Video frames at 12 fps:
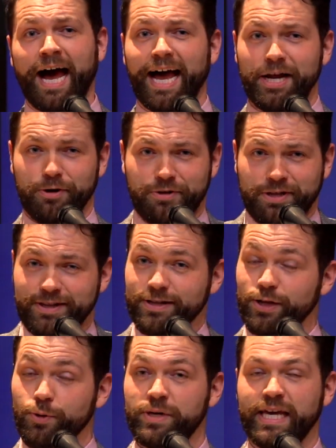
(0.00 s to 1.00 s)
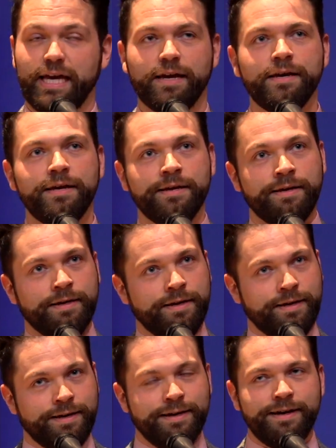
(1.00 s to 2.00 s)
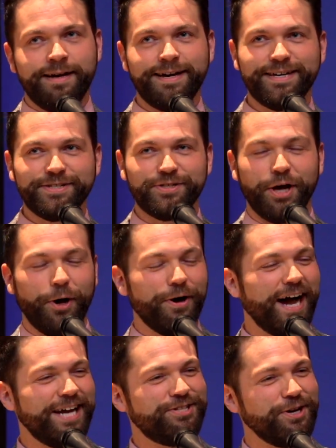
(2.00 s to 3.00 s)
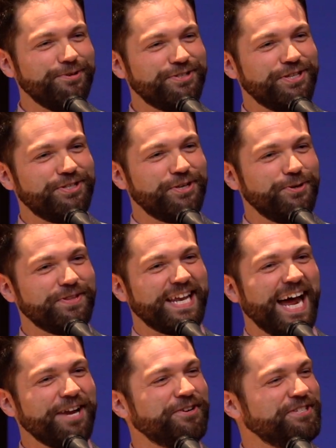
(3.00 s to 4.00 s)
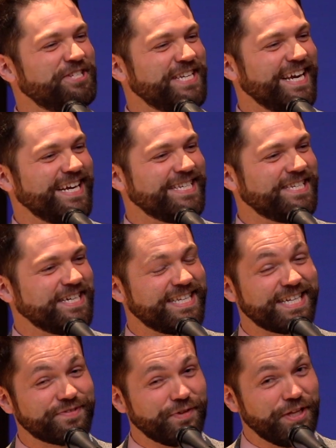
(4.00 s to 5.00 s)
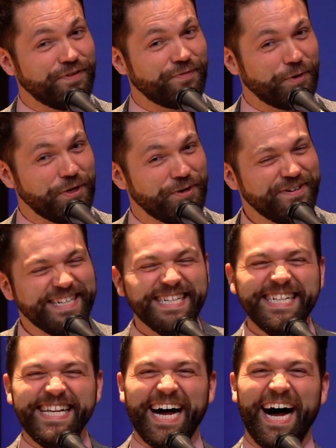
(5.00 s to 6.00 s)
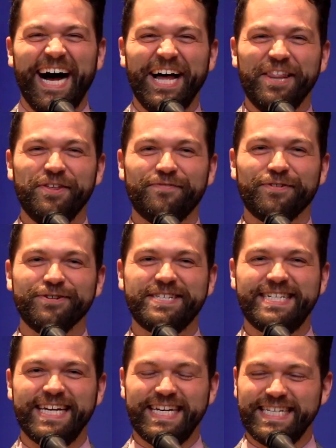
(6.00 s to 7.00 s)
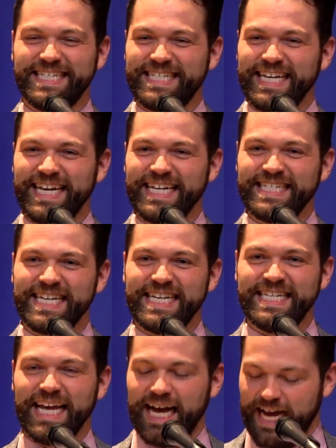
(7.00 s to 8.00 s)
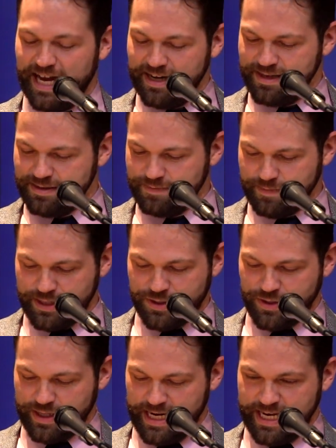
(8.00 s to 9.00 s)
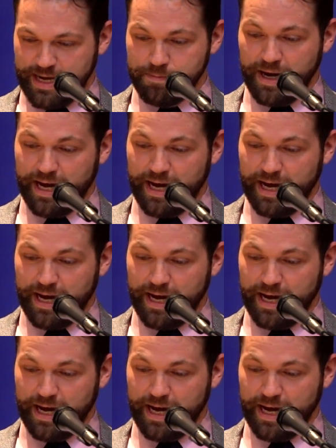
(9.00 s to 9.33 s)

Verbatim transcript: higher than the low key. So I chose the two that I could sing successfully for you. Uh, the first is, is uh, make sure that I get